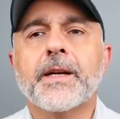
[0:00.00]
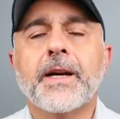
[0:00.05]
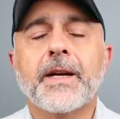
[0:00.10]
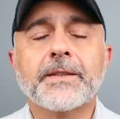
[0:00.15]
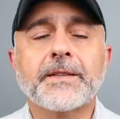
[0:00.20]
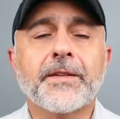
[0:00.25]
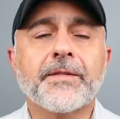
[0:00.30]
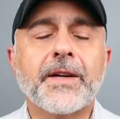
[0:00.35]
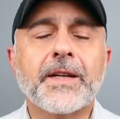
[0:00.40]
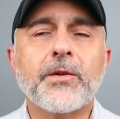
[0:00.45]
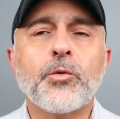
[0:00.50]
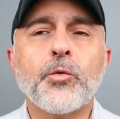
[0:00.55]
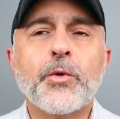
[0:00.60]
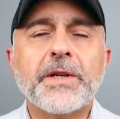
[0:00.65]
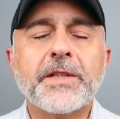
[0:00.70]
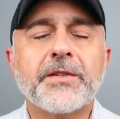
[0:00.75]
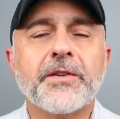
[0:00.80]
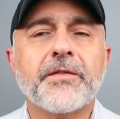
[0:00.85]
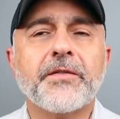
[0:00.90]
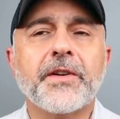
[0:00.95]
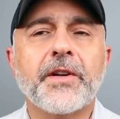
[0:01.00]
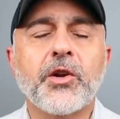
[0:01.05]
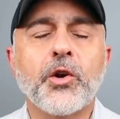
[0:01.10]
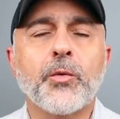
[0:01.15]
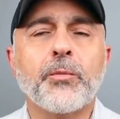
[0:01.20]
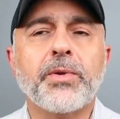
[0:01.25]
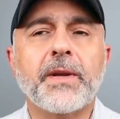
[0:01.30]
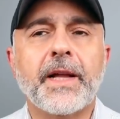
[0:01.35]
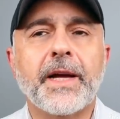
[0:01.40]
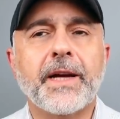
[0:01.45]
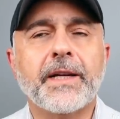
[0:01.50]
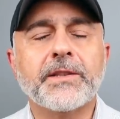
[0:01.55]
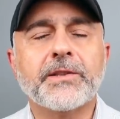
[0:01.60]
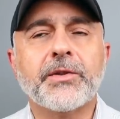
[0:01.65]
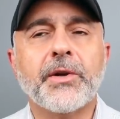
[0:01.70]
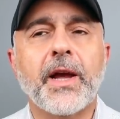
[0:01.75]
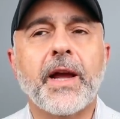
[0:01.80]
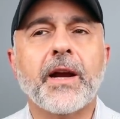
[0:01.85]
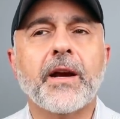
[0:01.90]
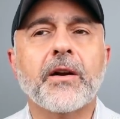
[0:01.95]
Guys, I've got a winter video planned
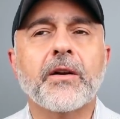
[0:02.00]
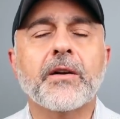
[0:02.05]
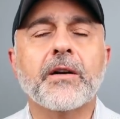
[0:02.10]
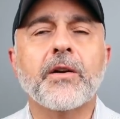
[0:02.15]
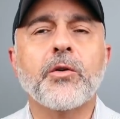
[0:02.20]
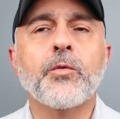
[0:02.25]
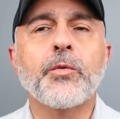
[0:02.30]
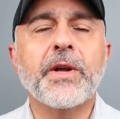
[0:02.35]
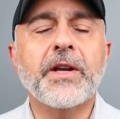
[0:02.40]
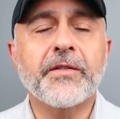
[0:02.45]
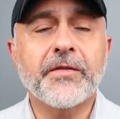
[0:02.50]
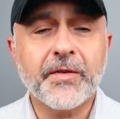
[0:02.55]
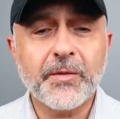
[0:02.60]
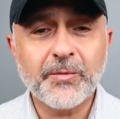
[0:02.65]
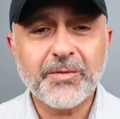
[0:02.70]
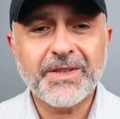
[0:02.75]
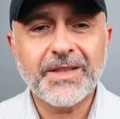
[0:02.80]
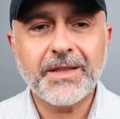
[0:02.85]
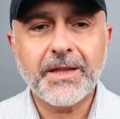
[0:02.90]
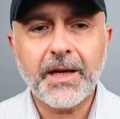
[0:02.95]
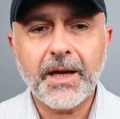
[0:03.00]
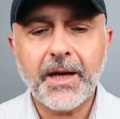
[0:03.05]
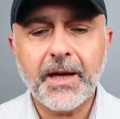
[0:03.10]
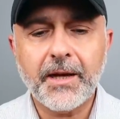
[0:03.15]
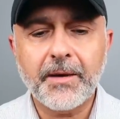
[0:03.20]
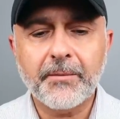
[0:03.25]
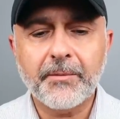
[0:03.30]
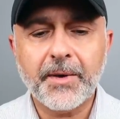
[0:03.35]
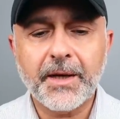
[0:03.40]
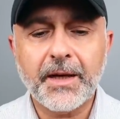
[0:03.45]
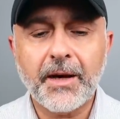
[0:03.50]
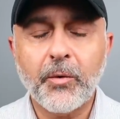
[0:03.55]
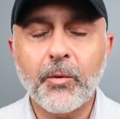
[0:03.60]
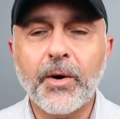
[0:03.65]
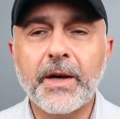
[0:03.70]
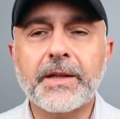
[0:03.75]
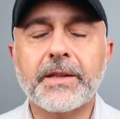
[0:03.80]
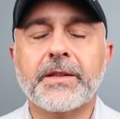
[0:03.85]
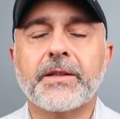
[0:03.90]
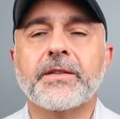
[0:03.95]
to air a week from today, but I
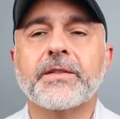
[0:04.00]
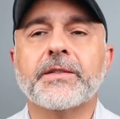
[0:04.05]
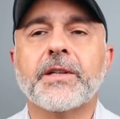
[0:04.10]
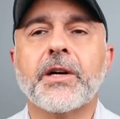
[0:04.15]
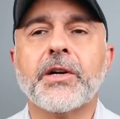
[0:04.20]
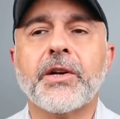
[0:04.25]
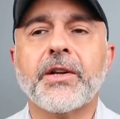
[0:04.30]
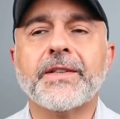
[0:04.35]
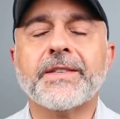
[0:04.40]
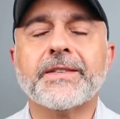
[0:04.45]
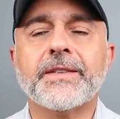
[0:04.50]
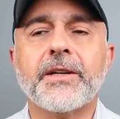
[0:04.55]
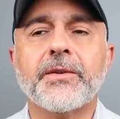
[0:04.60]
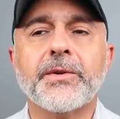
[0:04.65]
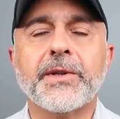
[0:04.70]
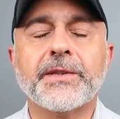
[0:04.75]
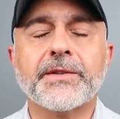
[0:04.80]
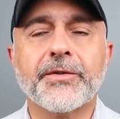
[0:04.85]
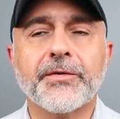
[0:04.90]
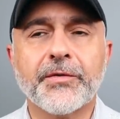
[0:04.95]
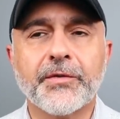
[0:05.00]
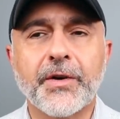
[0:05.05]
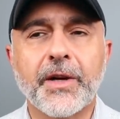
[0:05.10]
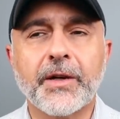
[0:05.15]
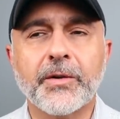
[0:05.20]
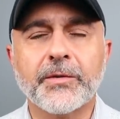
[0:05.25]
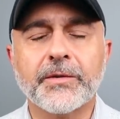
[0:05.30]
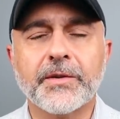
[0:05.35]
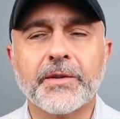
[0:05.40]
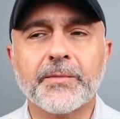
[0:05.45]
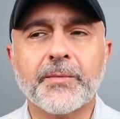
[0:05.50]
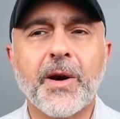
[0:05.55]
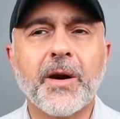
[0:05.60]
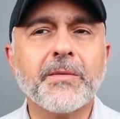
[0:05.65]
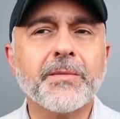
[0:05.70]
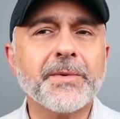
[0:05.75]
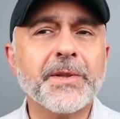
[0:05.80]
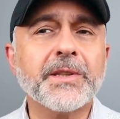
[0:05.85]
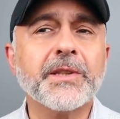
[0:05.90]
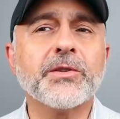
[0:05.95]
wanted to start a series of fragrances.
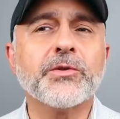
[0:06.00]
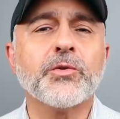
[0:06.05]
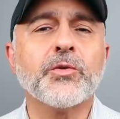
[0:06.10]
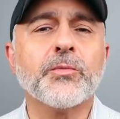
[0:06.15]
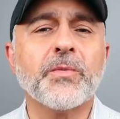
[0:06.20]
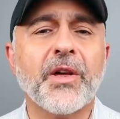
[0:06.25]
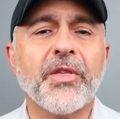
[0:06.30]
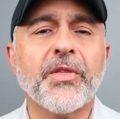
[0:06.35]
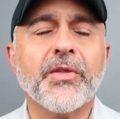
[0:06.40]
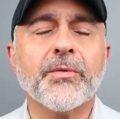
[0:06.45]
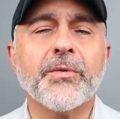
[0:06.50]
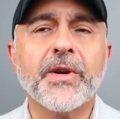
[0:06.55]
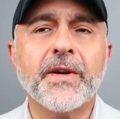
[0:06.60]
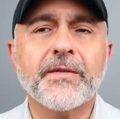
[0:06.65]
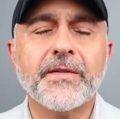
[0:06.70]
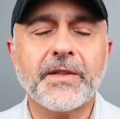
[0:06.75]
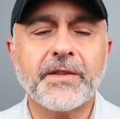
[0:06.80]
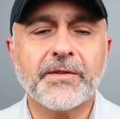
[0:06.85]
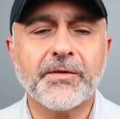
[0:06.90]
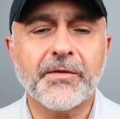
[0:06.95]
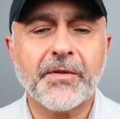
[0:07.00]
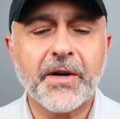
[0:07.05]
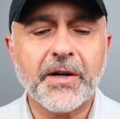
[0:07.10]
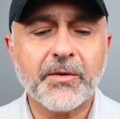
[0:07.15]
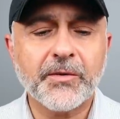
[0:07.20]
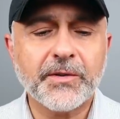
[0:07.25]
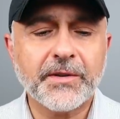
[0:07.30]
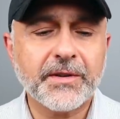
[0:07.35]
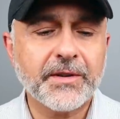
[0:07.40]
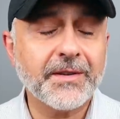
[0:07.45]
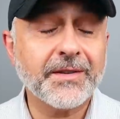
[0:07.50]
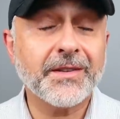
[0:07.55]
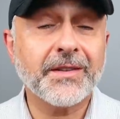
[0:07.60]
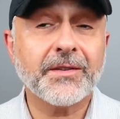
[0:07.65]
Probably going to do about three of these fragrances.